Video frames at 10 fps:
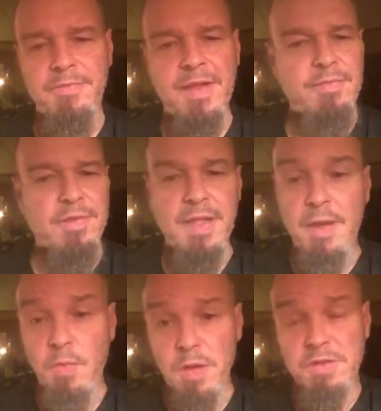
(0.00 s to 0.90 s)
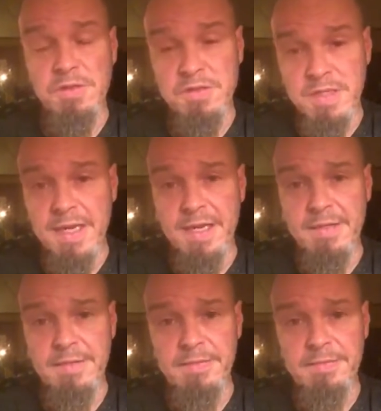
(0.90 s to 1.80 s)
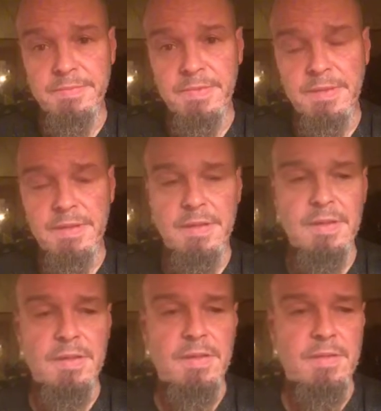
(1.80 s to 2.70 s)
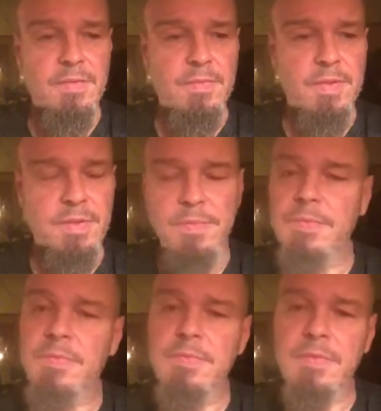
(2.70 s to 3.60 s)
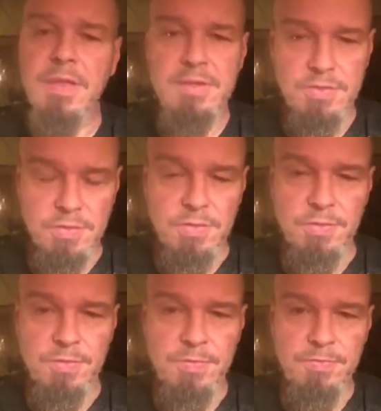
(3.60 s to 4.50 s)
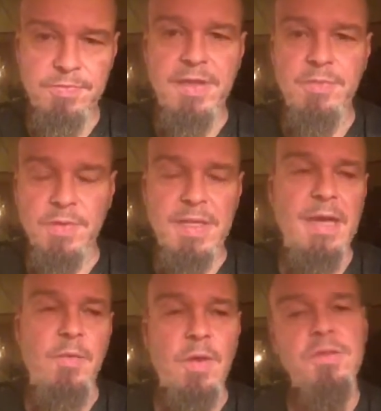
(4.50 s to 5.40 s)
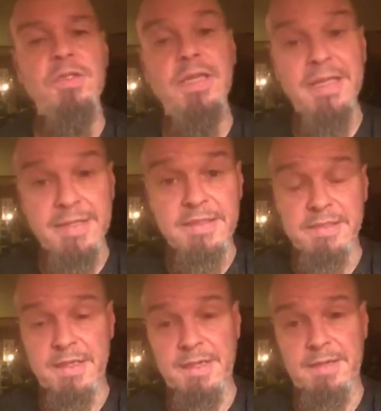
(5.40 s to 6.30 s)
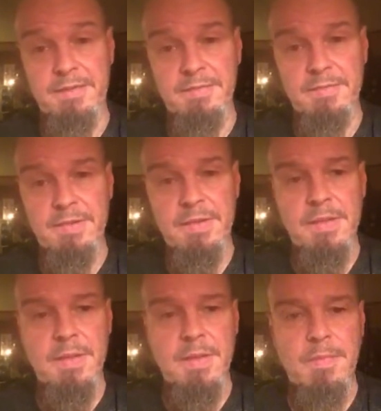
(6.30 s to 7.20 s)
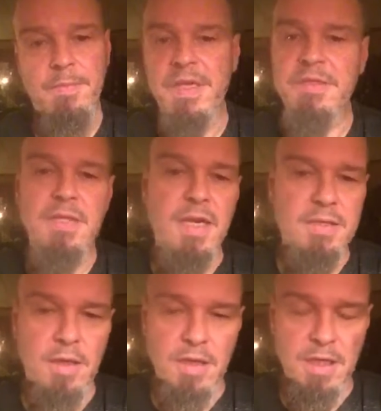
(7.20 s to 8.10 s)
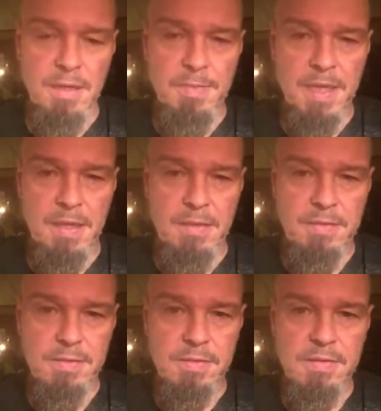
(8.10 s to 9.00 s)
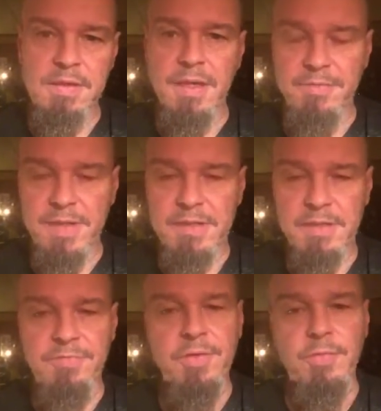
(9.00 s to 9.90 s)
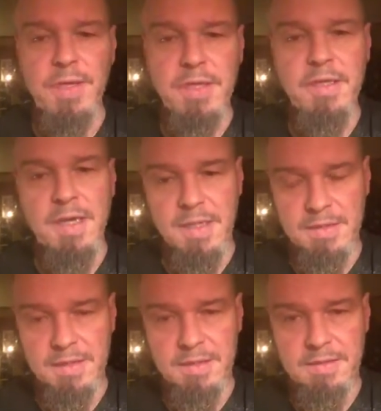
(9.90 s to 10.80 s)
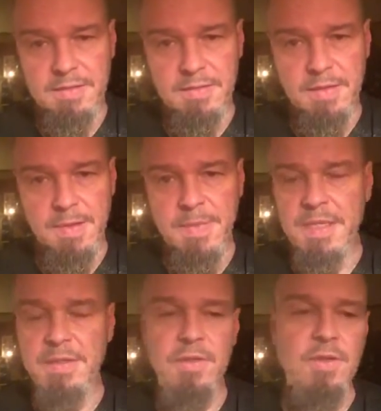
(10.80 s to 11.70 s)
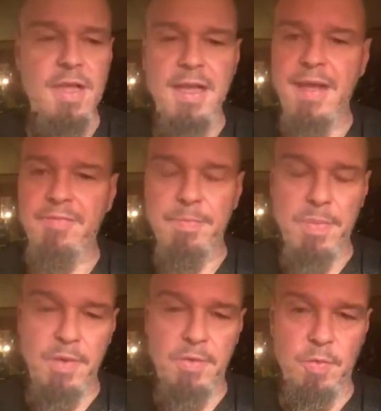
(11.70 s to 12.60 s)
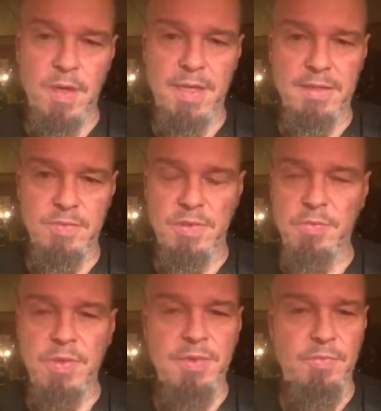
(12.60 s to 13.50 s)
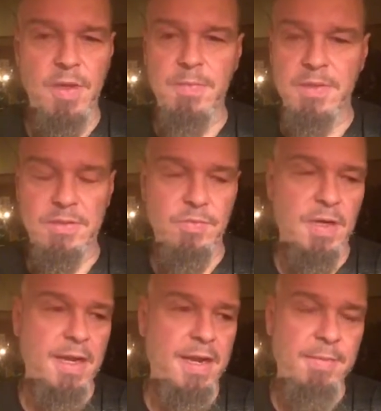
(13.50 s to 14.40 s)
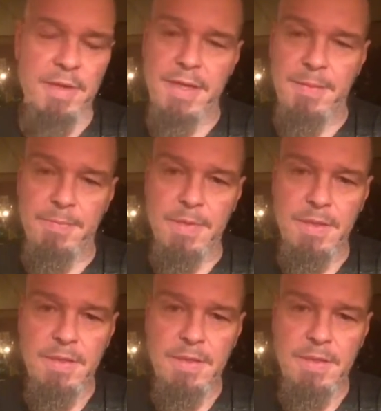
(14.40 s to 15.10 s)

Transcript: faith without works is dead, well, that's true. Faith without works is dead. But it's not talking about salvation if you read in context. I mean, you can't have it both ways. When you read in Romans, where Abraham